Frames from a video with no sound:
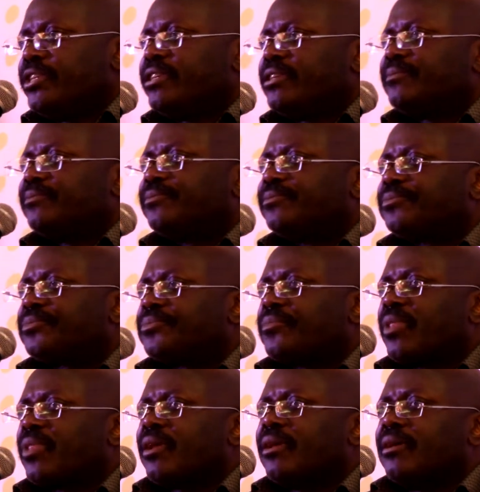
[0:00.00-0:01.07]
but
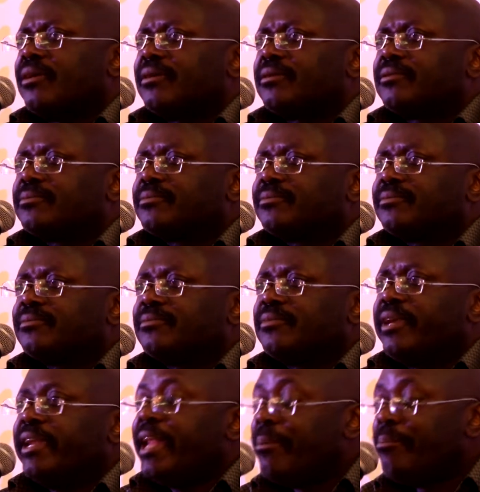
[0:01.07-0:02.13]
also the economic
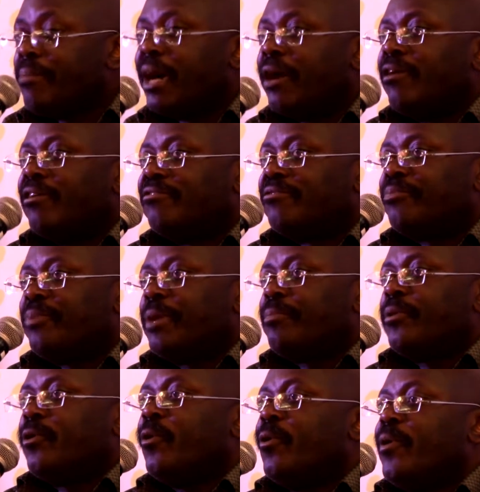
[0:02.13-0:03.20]
losses
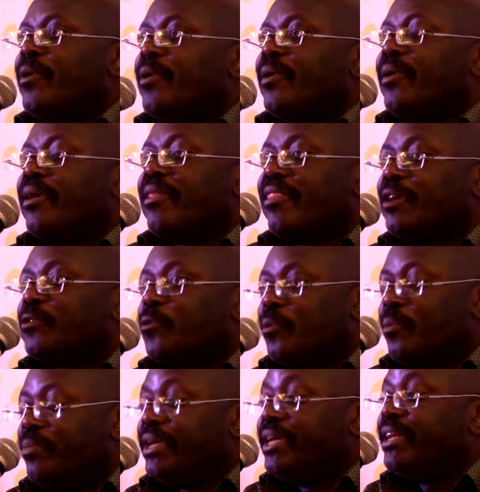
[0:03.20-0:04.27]
which they
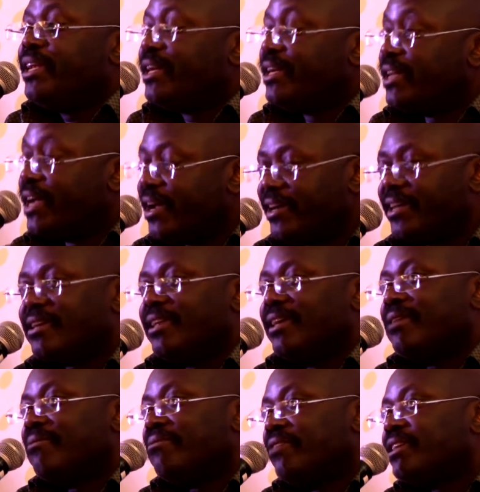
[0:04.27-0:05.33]
claimed they had suffered.
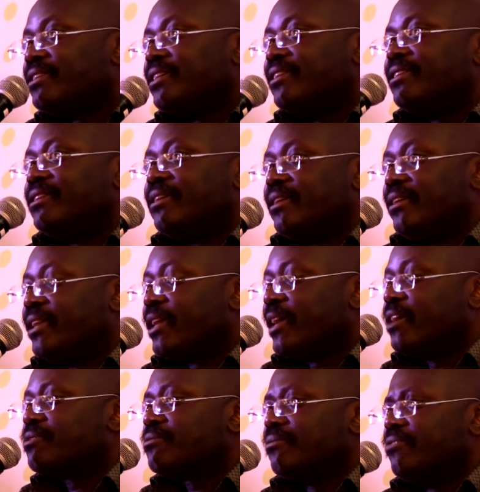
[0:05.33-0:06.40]
In Uganda
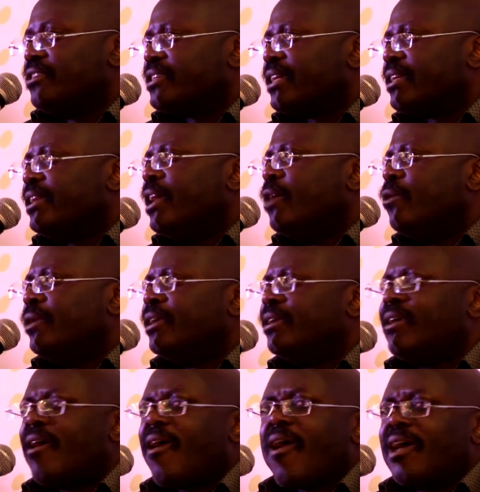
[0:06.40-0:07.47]
last year, if you recall, there
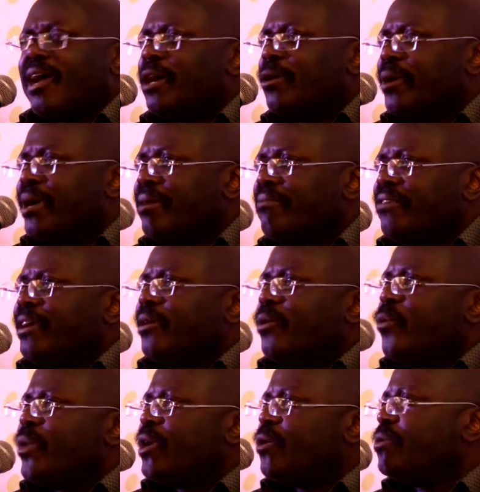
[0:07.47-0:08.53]
were two shutdowns. The
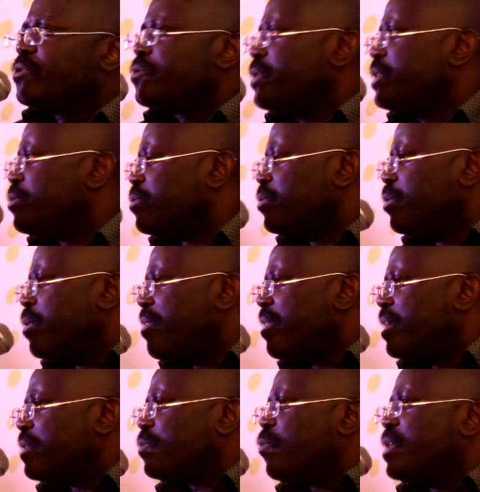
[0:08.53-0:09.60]
first one,
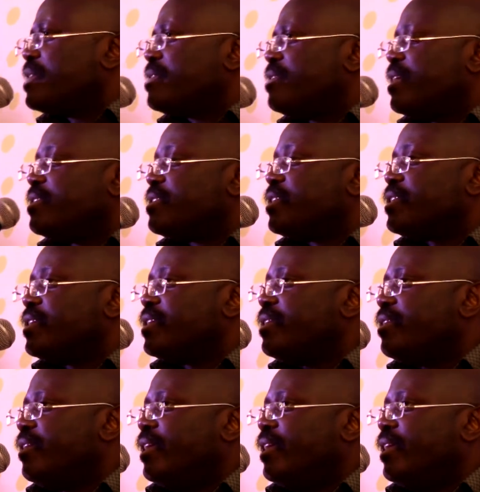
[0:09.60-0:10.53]
I think on February